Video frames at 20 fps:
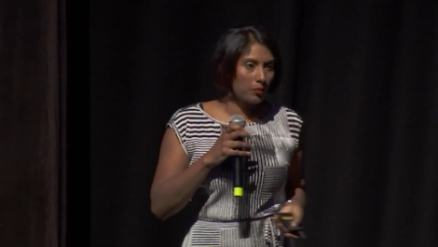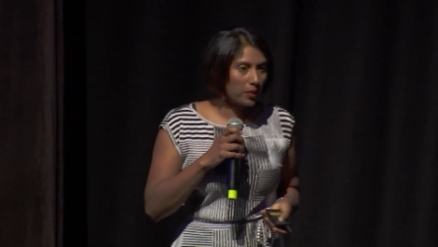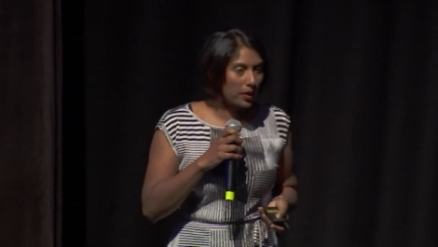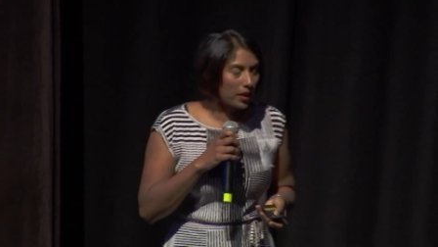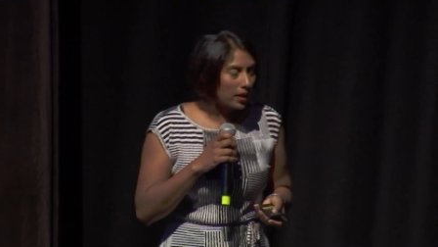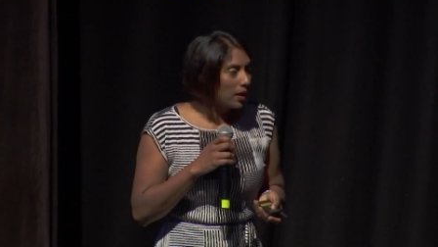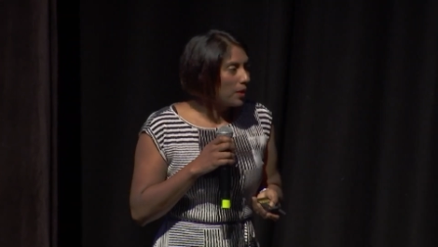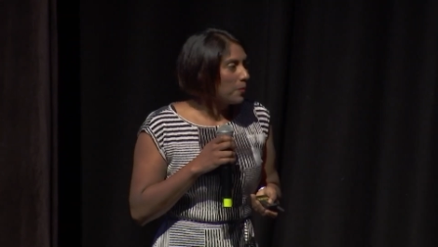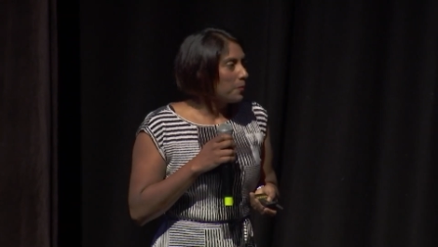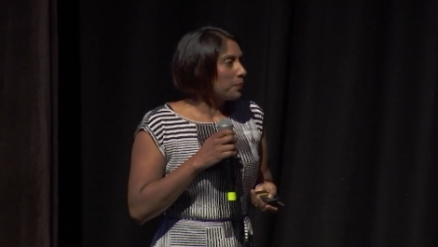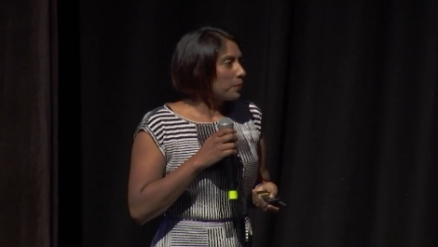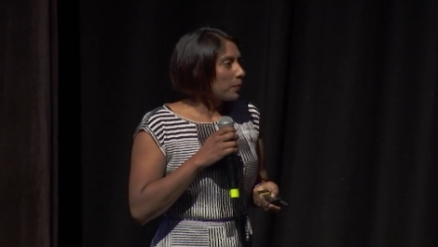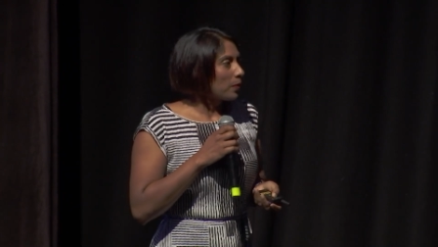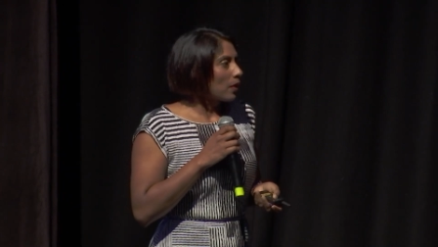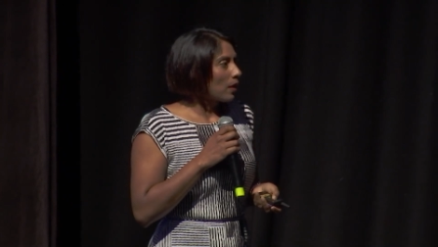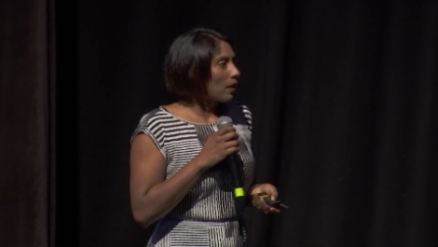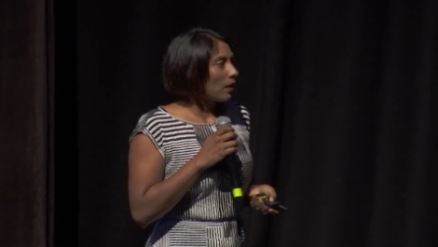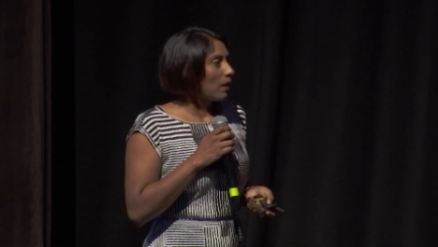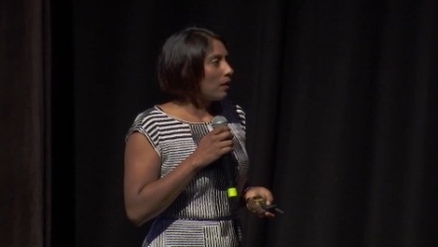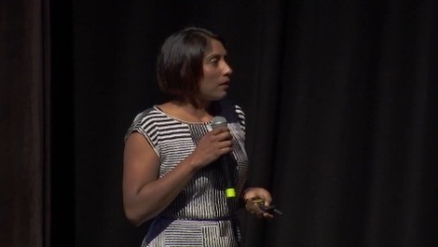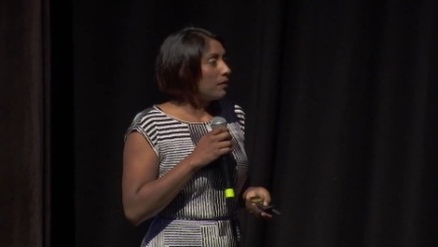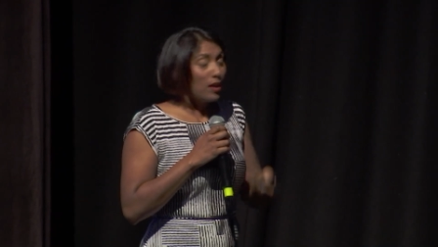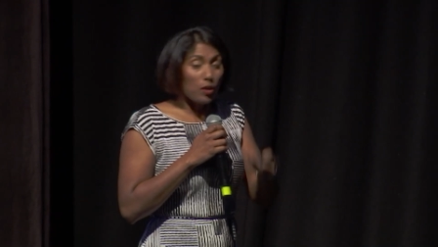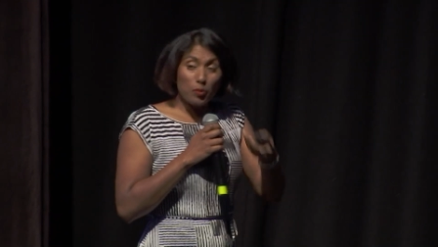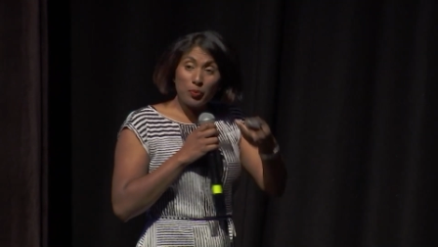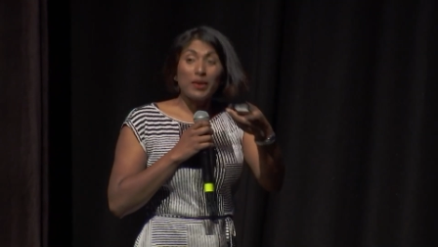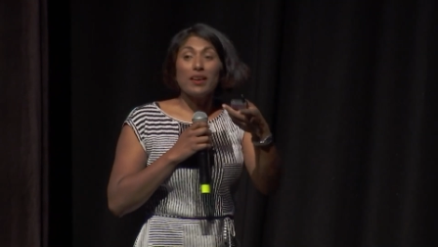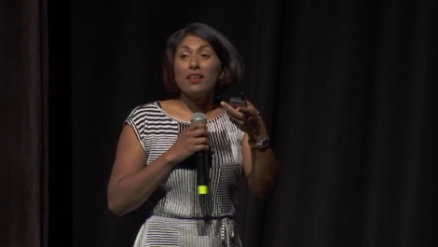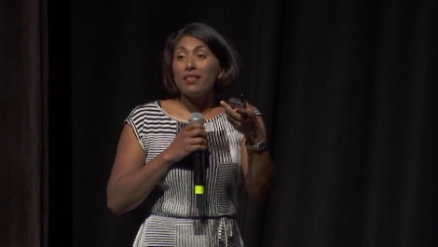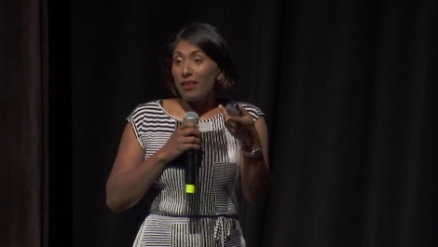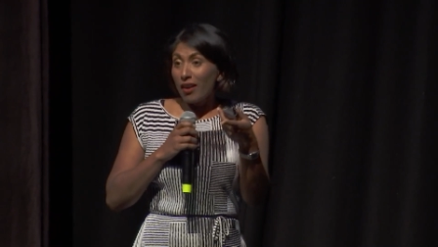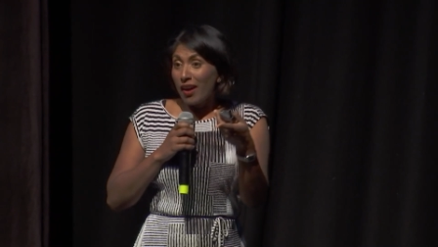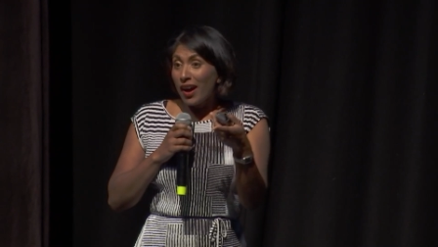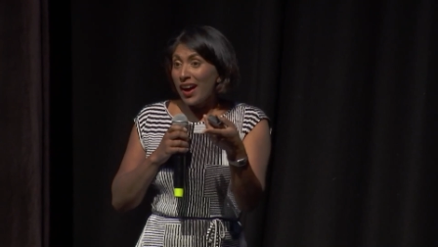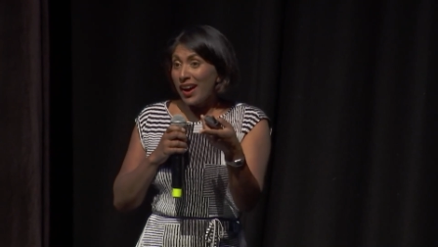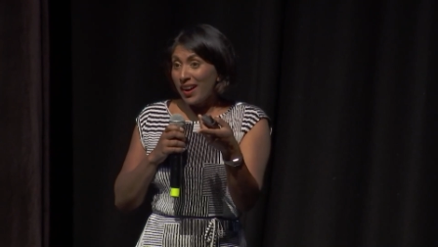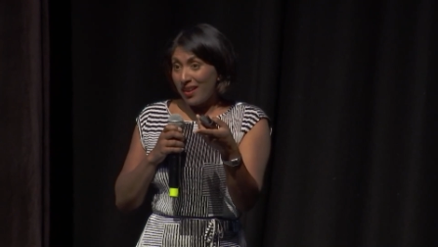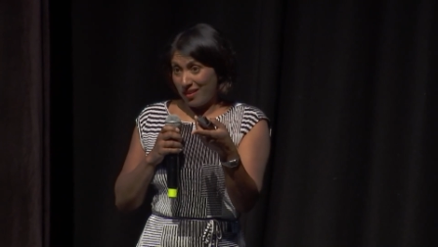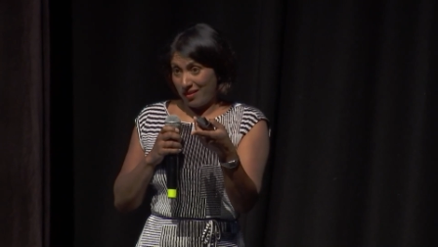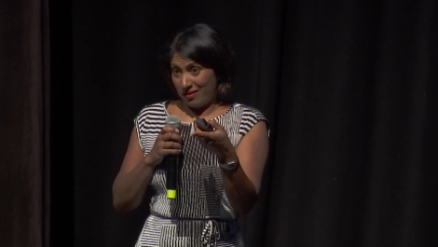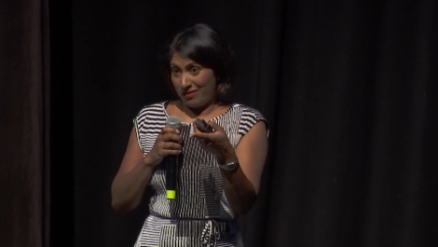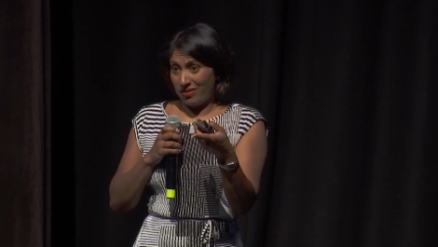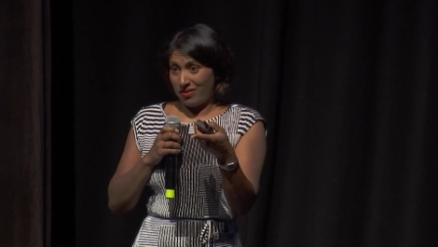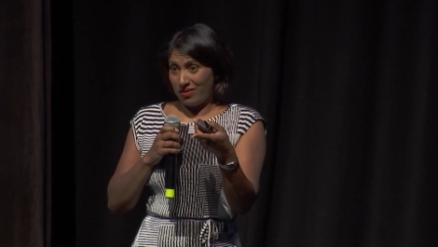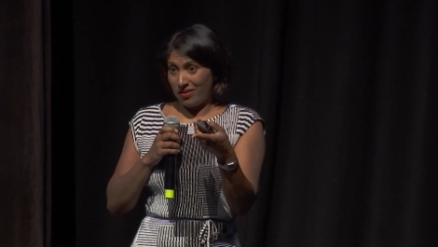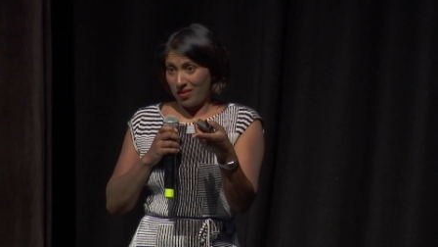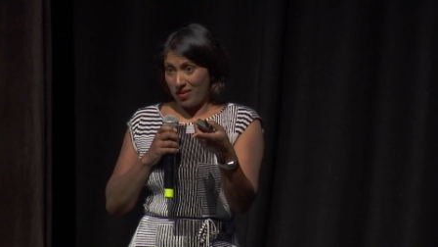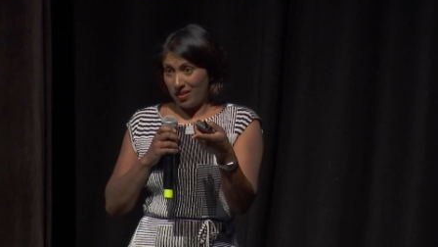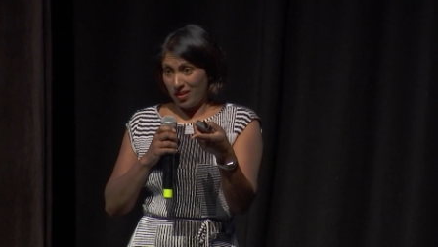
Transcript: but they'll be alive.